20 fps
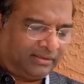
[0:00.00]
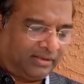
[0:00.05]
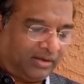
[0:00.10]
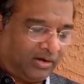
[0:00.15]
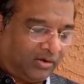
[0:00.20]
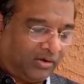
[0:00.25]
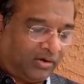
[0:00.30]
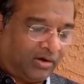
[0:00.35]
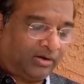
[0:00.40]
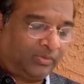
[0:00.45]
The
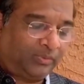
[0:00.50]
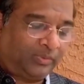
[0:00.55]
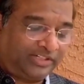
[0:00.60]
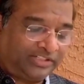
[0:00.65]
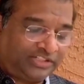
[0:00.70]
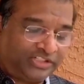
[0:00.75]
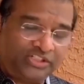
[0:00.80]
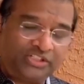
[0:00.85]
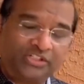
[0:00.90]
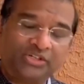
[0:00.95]
Lord
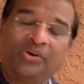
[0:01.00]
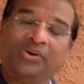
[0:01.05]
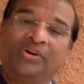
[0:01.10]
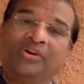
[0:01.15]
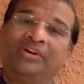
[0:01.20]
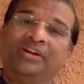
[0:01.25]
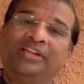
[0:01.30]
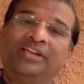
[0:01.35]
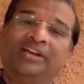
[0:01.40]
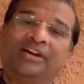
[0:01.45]
will
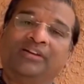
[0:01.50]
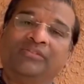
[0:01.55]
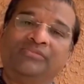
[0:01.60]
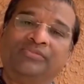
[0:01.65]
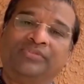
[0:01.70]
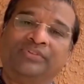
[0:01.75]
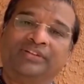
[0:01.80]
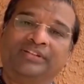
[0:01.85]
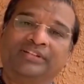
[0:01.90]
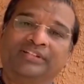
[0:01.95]
surely
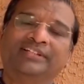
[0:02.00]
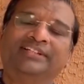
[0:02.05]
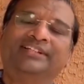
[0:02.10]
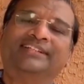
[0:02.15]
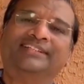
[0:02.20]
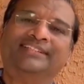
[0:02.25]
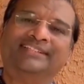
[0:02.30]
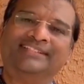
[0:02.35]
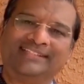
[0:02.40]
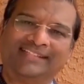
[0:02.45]
comfort
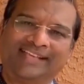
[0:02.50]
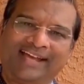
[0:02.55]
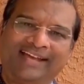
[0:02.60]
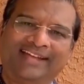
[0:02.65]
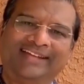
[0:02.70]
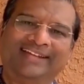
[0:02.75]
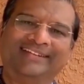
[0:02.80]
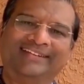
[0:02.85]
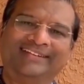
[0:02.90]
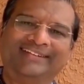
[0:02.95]

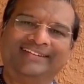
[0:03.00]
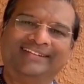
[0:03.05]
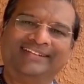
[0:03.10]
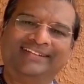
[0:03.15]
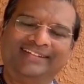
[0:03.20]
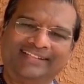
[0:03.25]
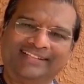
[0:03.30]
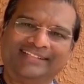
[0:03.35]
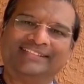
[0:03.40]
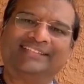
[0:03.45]
Zion
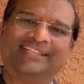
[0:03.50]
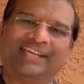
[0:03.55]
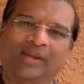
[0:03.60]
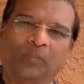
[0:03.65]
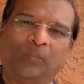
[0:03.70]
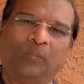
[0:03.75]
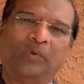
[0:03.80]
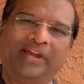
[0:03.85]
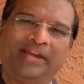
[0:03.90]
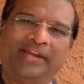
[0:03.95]
in the
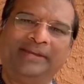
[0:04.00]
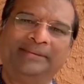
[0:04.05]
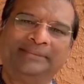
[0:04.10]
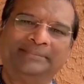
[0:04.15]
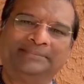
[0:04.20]
same way."